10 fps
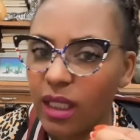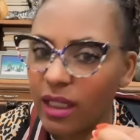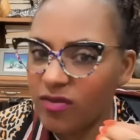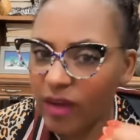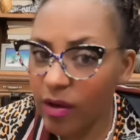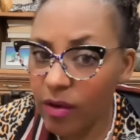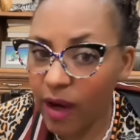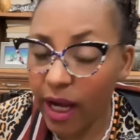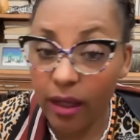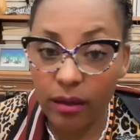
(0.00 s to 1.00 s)
it's
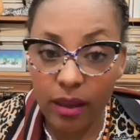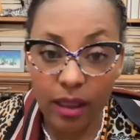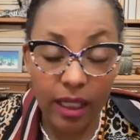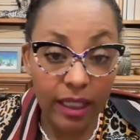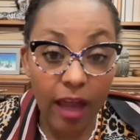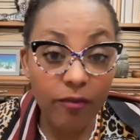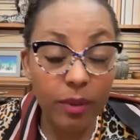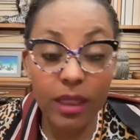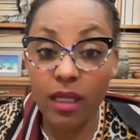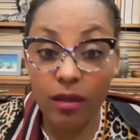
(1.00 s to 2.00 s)
very rare. And
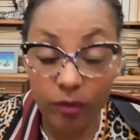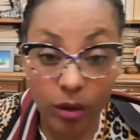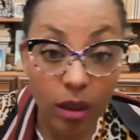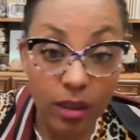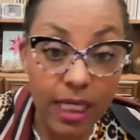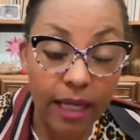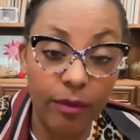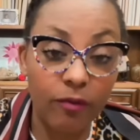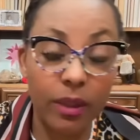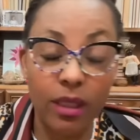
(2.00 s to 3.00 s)
I've been here for a long
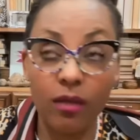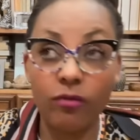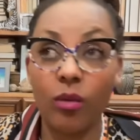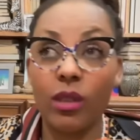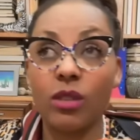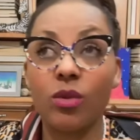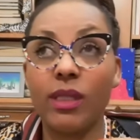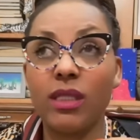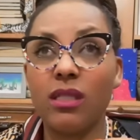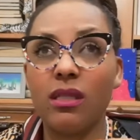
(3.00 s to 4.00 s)
time. I've been here for
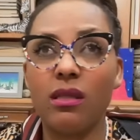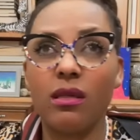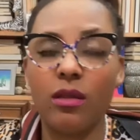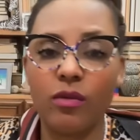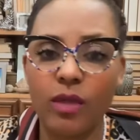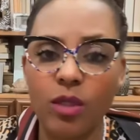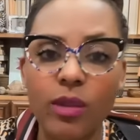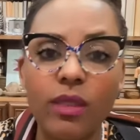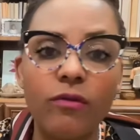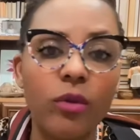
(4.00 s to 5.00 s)
23,
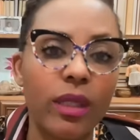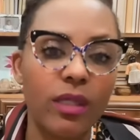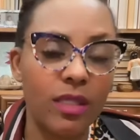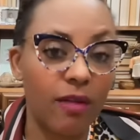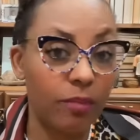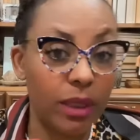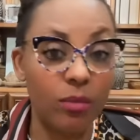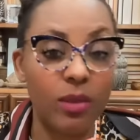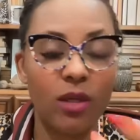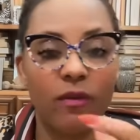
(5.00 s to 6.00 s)
24 years. I've
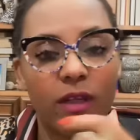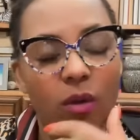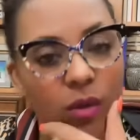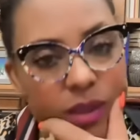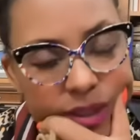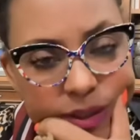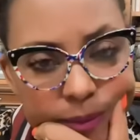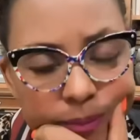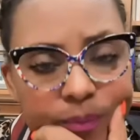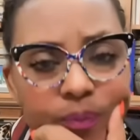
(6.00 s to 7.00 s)
been observing all
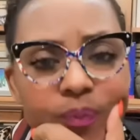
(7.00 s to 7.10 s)
this.